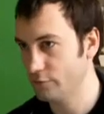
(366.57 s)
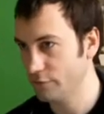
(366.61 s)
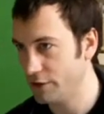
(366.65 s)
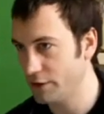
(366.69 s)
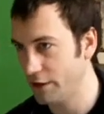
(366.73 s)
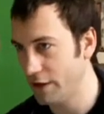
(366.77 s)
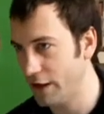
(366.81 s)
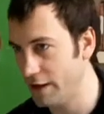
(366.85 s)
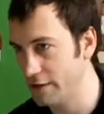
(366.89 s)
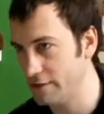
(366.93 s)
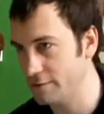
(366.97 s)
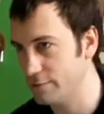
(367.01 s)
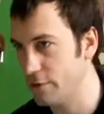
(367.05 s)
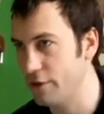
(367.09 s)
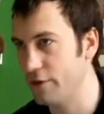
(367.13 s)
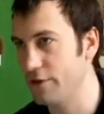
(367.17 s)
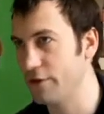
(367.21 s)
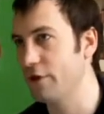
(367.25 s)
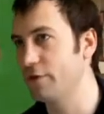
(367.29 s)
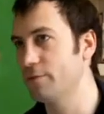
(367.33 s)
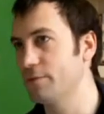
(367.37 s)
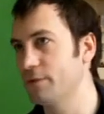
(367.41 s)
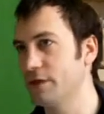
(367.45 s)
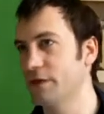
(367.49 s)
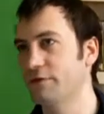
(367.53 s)
you know, as per
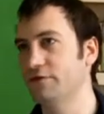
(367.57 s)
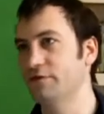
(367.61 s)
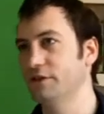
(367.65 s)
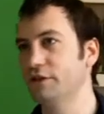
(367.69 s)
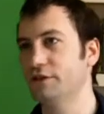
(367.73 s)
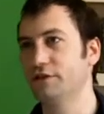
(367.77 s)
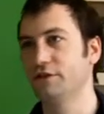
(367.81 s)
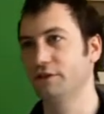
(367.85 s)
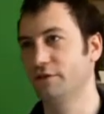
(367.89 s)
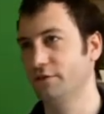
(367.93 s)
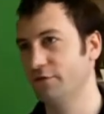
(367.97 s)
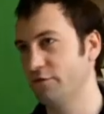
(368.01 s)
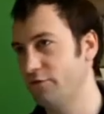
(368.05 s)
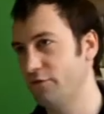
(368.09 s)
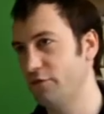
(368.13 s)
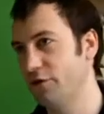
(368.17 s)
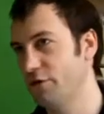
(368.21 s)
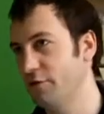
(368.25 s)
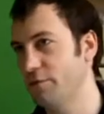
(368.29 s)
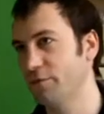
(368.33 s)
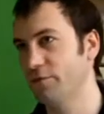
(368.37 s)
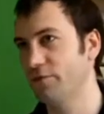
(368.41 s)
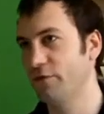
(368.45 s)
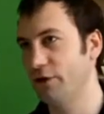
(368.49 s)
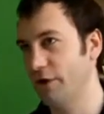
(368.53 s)
the open definition,
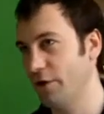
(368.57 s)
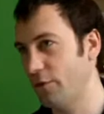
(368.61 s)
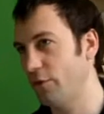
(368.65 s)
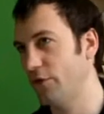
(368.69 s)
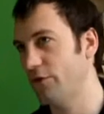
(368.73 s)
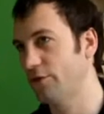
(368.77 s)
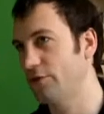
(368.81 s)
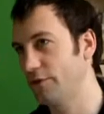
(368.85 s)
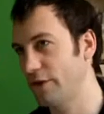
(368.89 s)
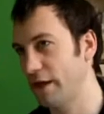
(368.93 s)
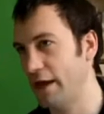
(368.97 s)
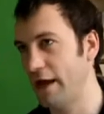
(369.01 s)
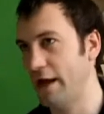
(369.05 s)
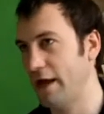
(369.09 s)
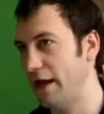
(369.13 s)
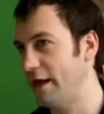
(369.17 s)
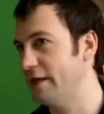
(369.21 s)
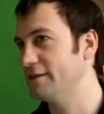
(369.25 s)
freedom for anyone to get